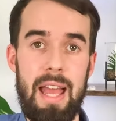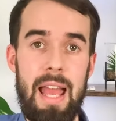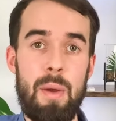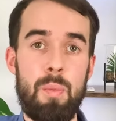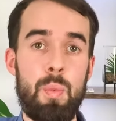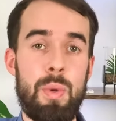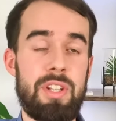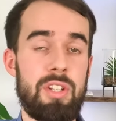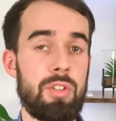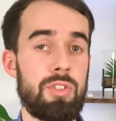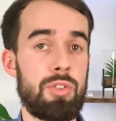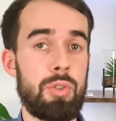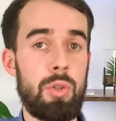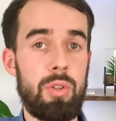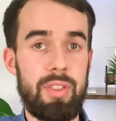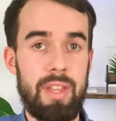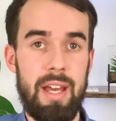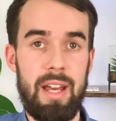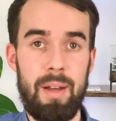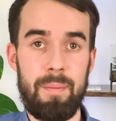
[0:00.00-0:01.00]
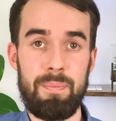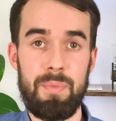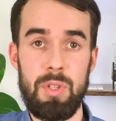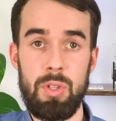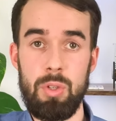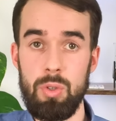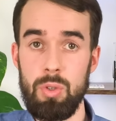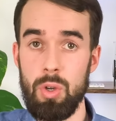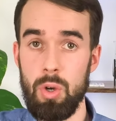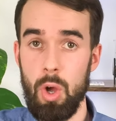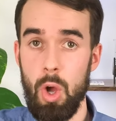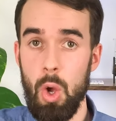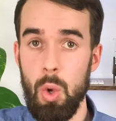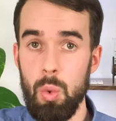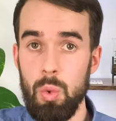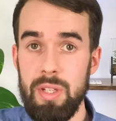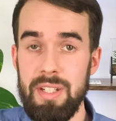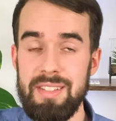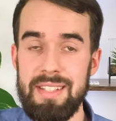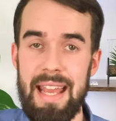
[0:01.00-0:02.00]
And when you do that, you're not
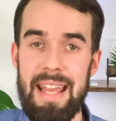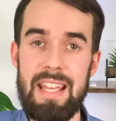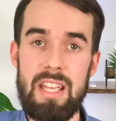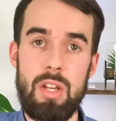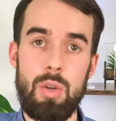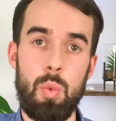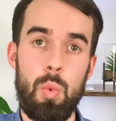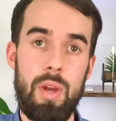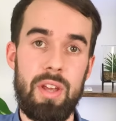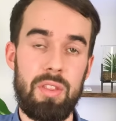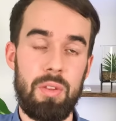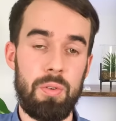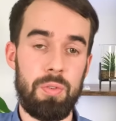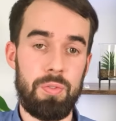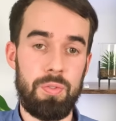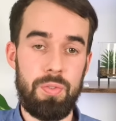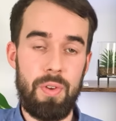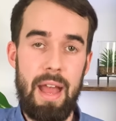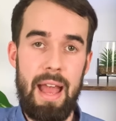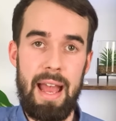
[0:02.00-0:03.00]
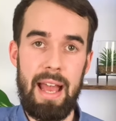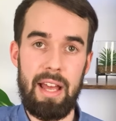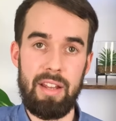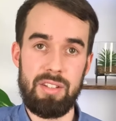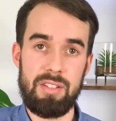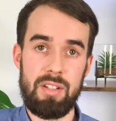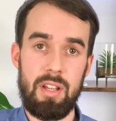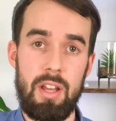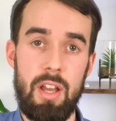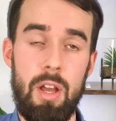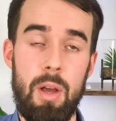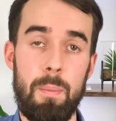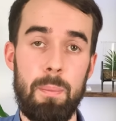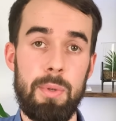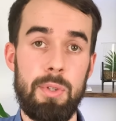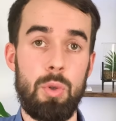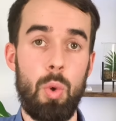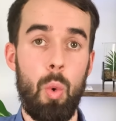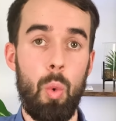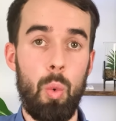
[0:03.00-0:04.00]
only taking away the fat,
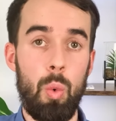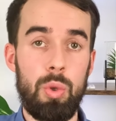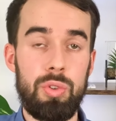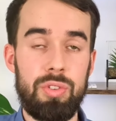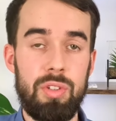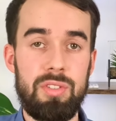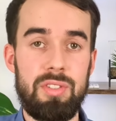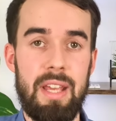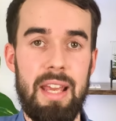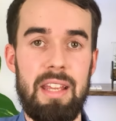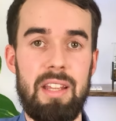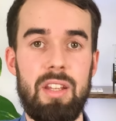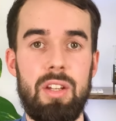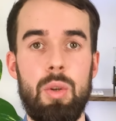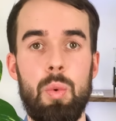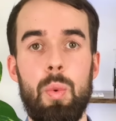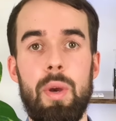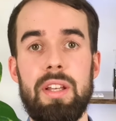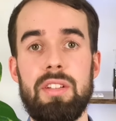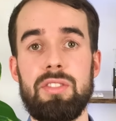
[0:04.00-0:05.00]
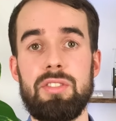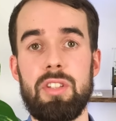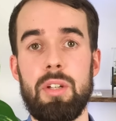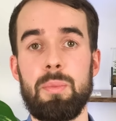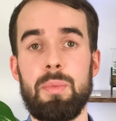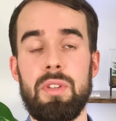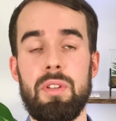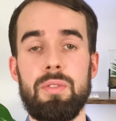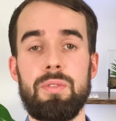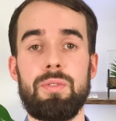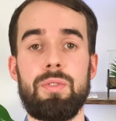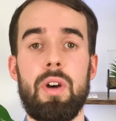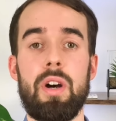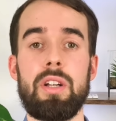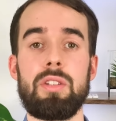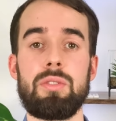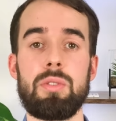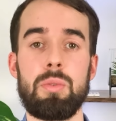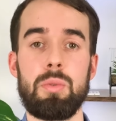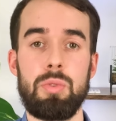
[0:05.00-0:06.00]
but you're also taking away some of the
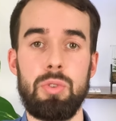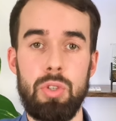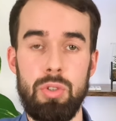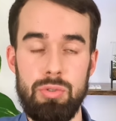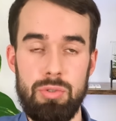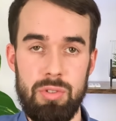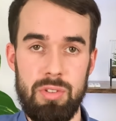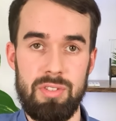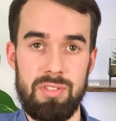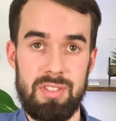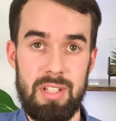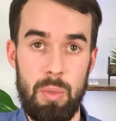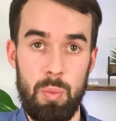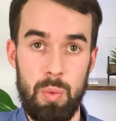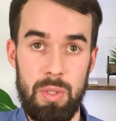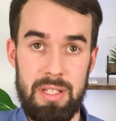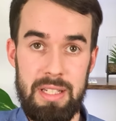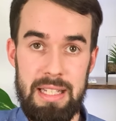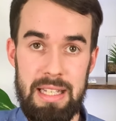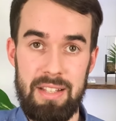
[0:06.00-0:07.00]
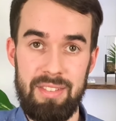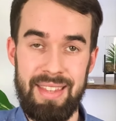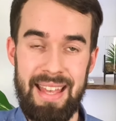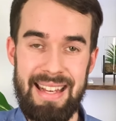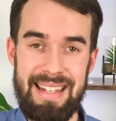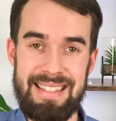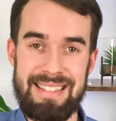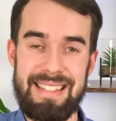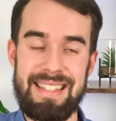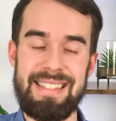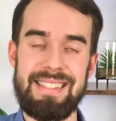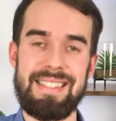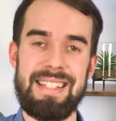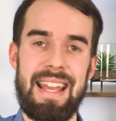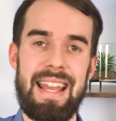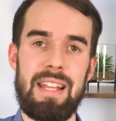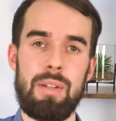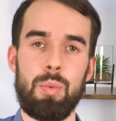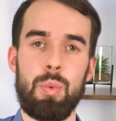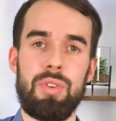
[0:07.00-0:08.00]
vital nutrients that we need that is
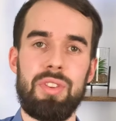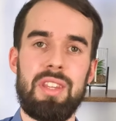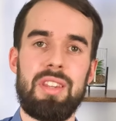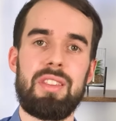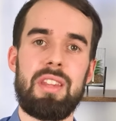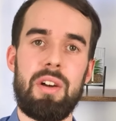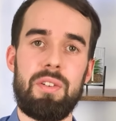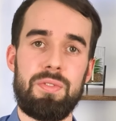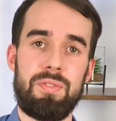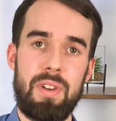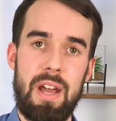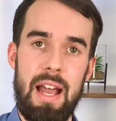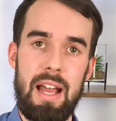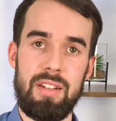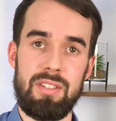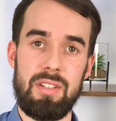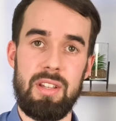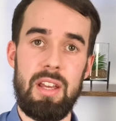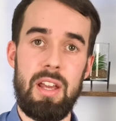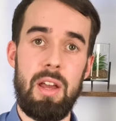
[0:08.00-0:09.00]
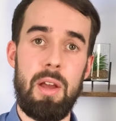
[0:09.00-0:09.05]
contained within that fat.